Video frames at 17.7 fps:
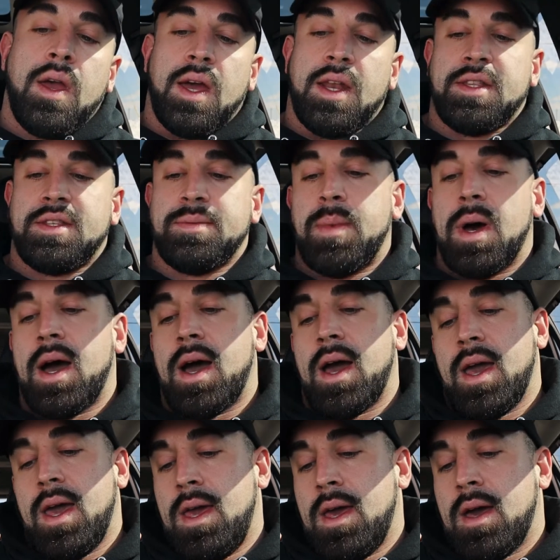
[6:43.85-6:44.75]
and it's
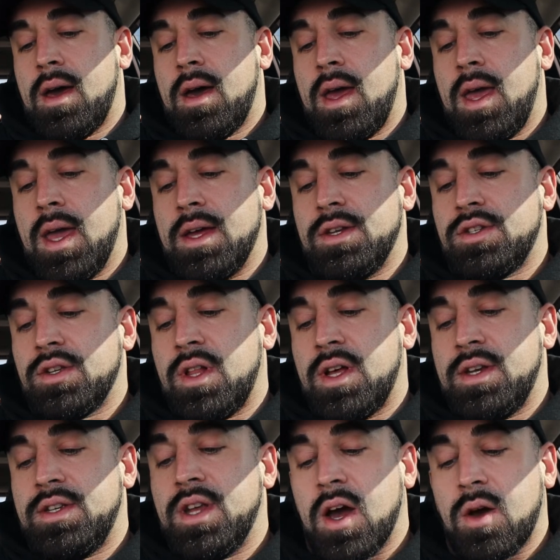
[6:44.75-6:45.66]
by,
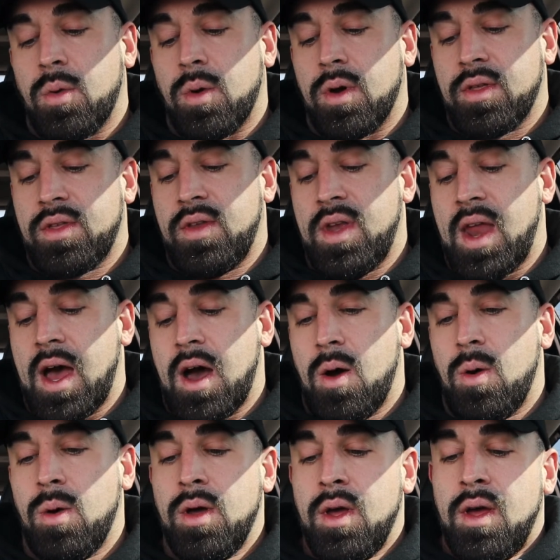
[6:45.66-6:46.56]
Angela Duckworth.
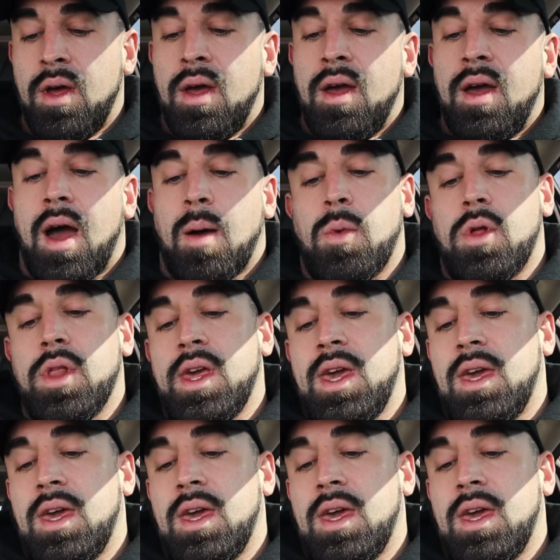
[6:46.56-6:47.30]
Now, I've